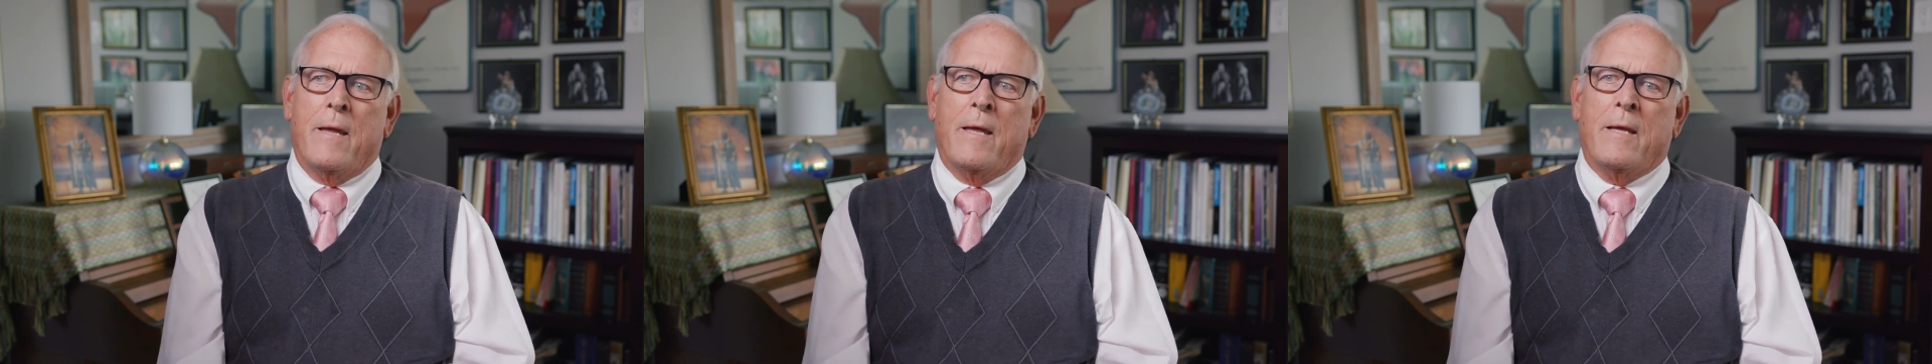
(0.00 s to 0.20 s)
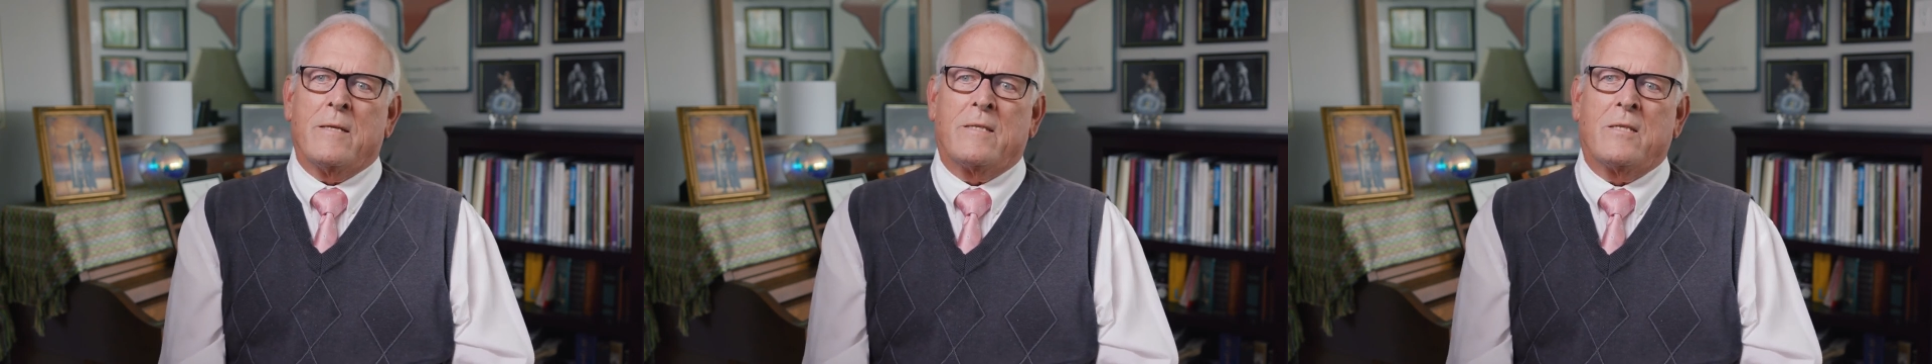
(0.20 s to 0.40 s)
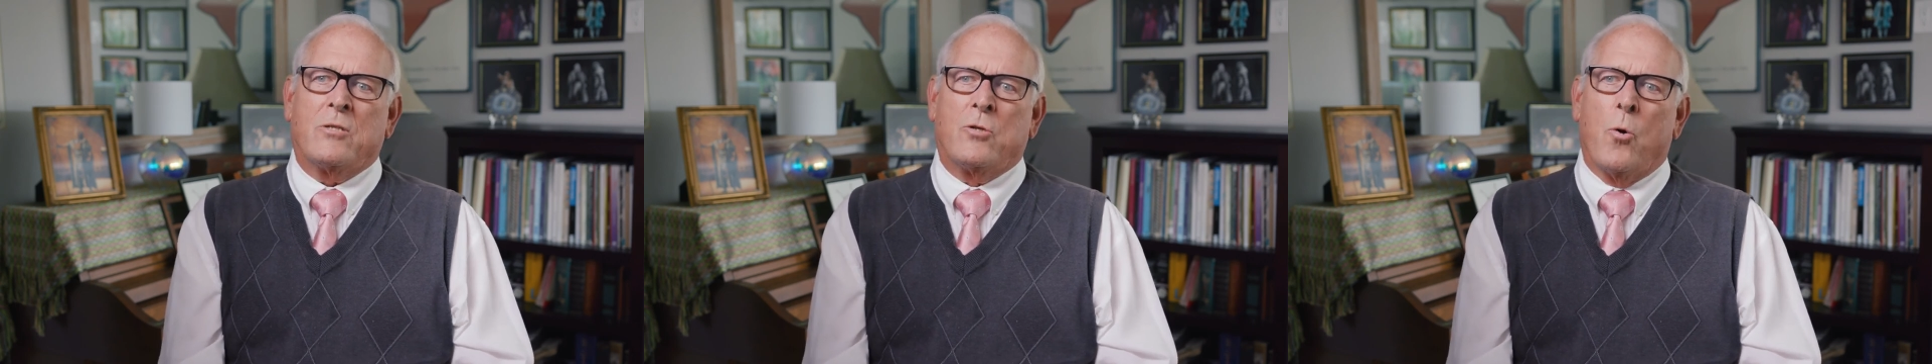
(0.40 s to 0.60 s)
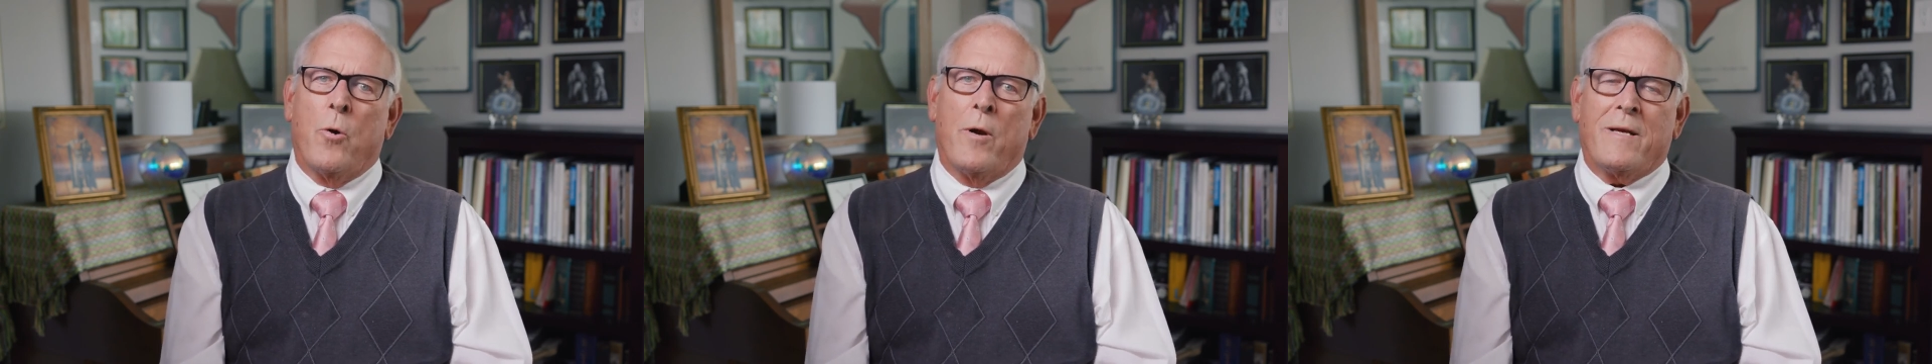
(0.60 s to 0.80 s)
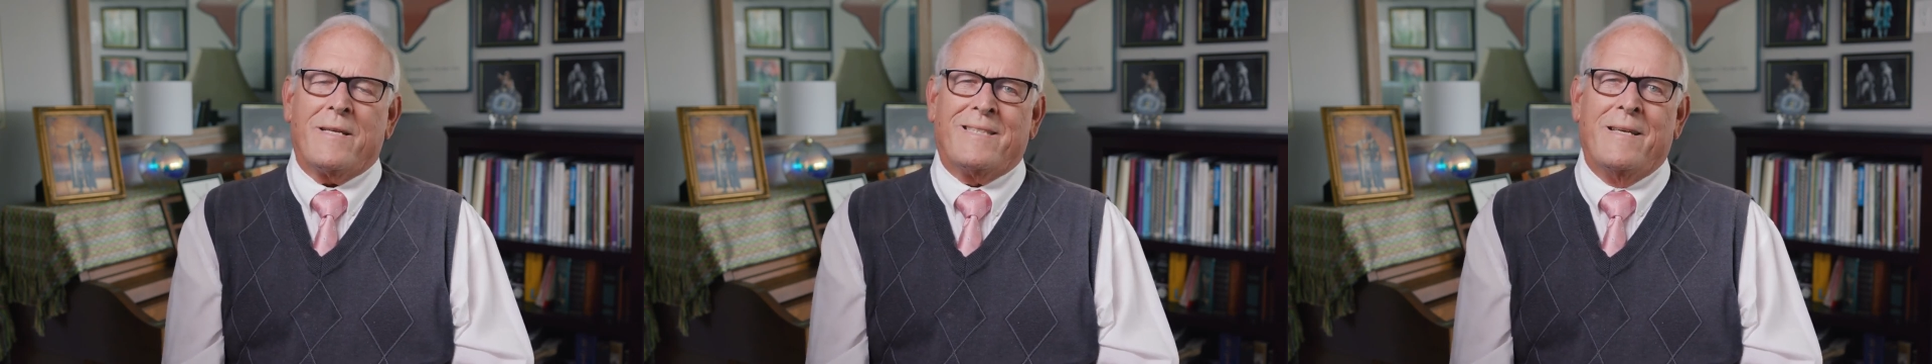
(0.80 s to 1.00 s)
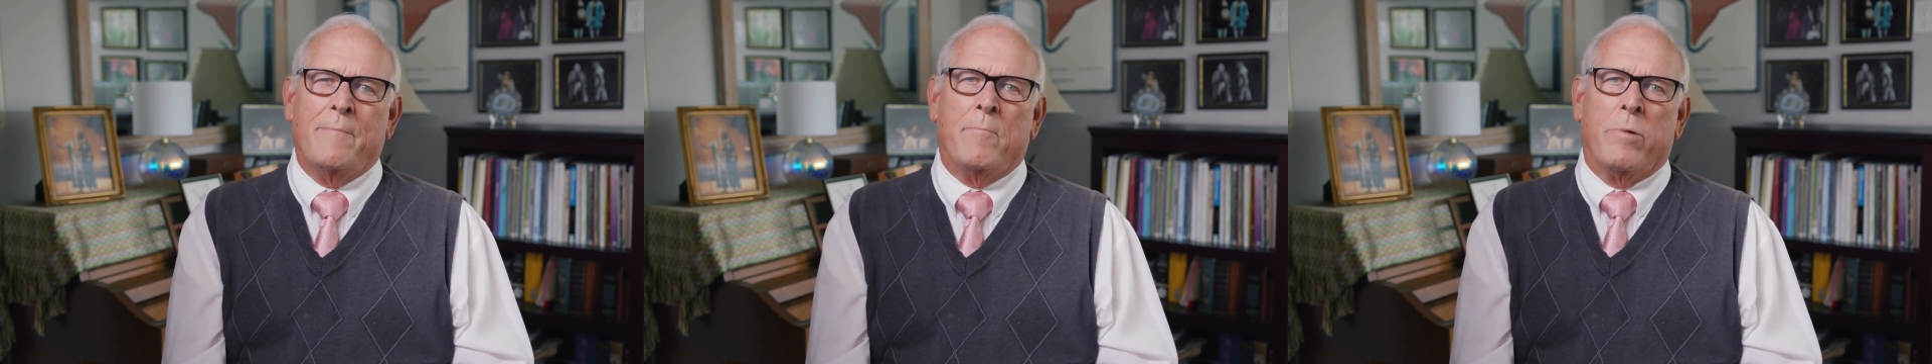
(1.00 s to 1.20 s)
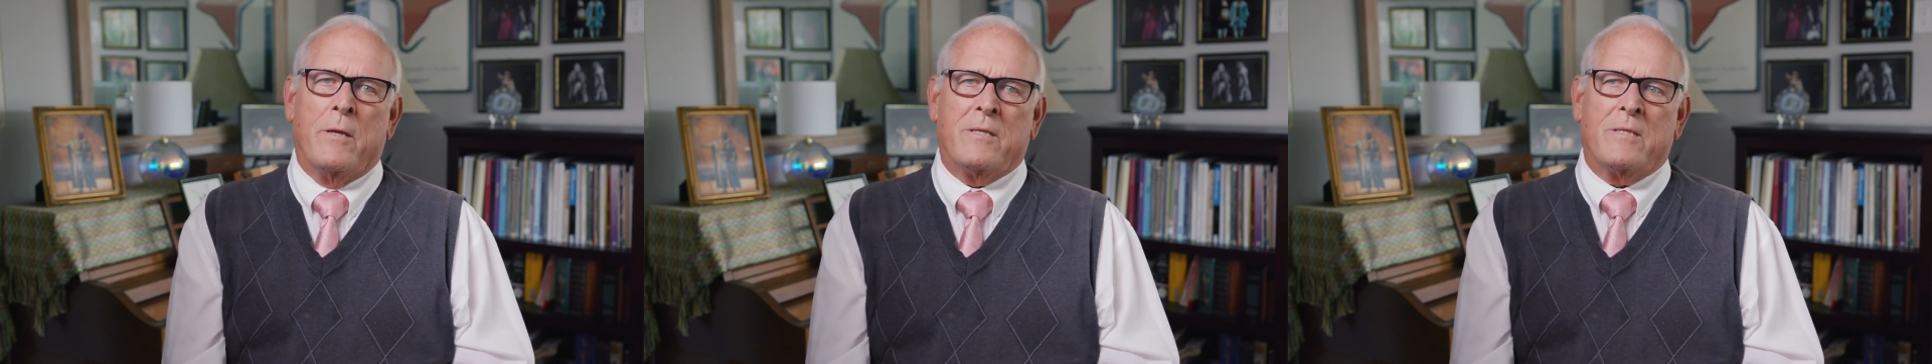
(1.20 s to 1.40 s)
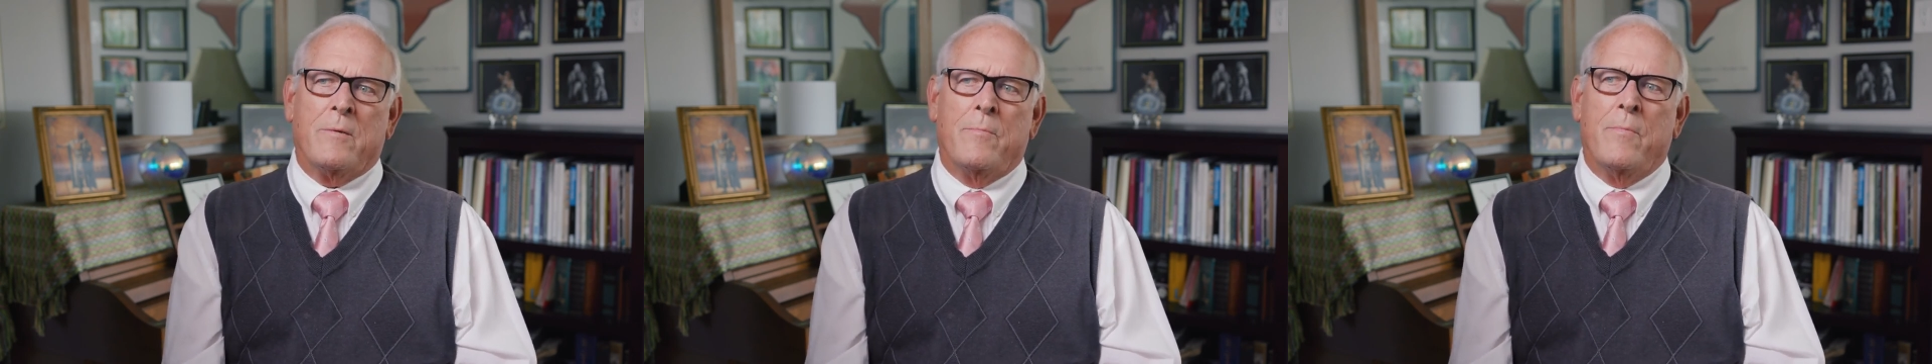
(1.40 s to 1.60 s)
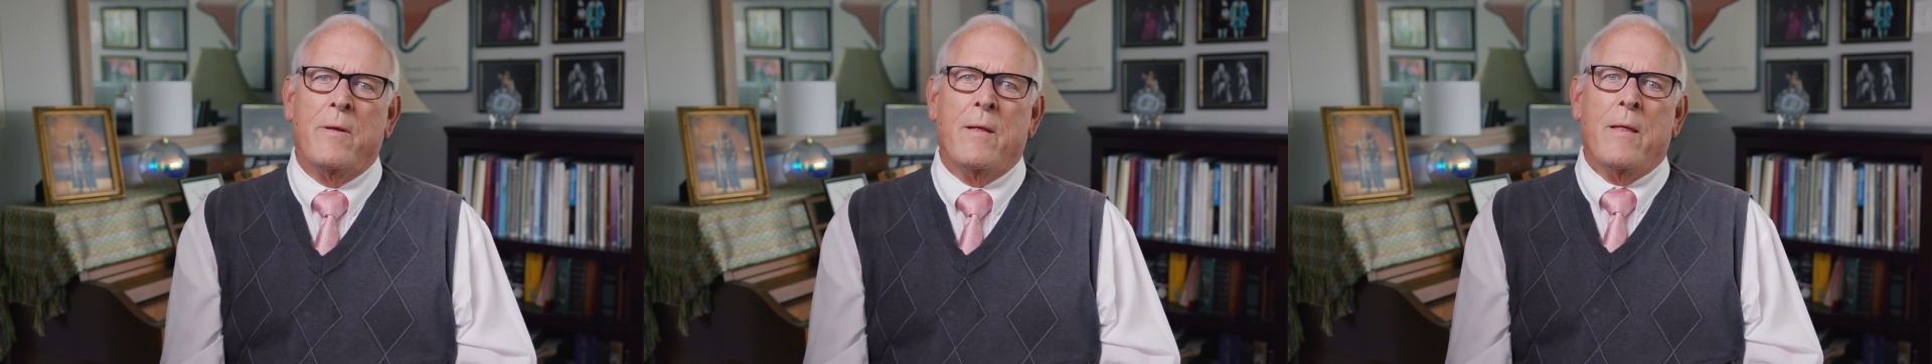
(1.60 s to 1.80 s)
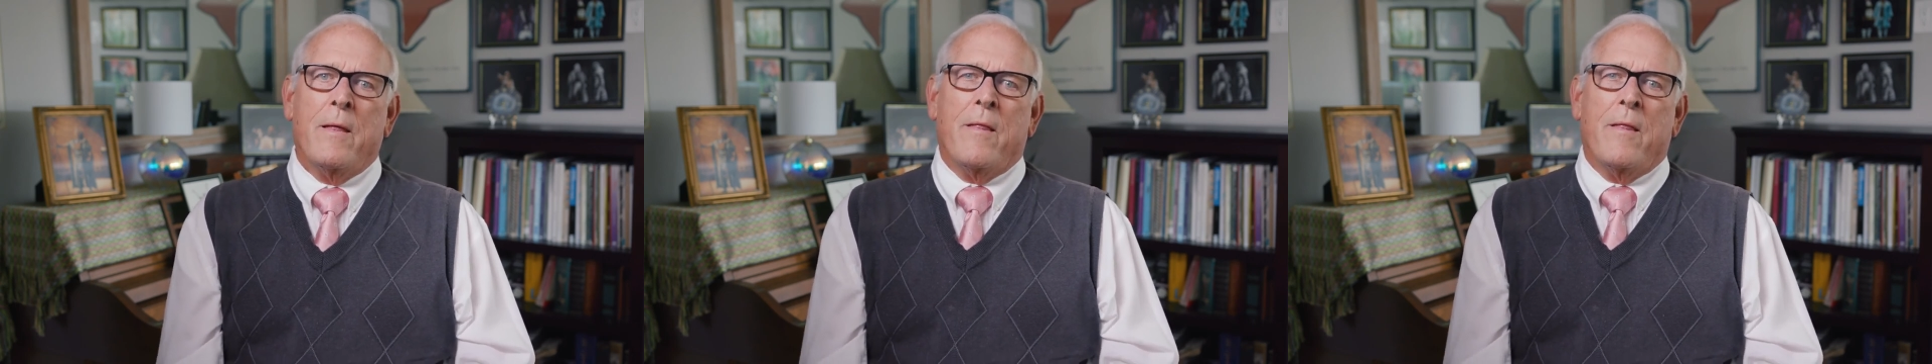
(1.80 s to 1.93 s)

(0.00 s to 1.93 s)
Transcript: historic symbolism